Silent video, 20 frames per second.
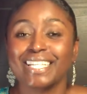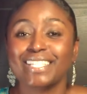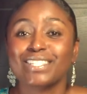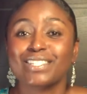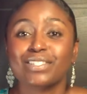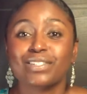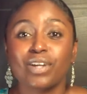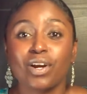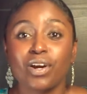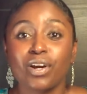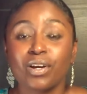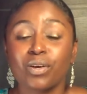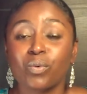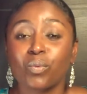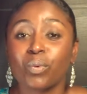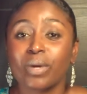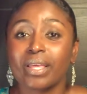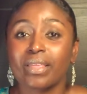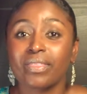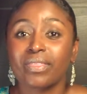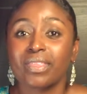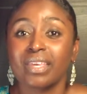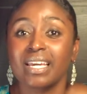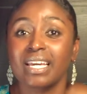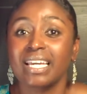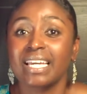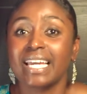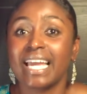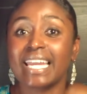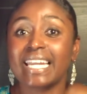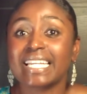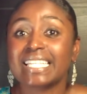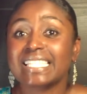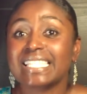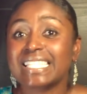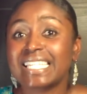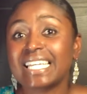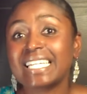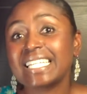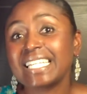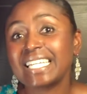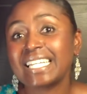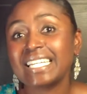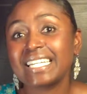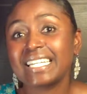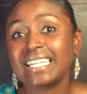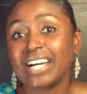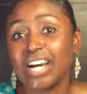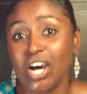Start with an extended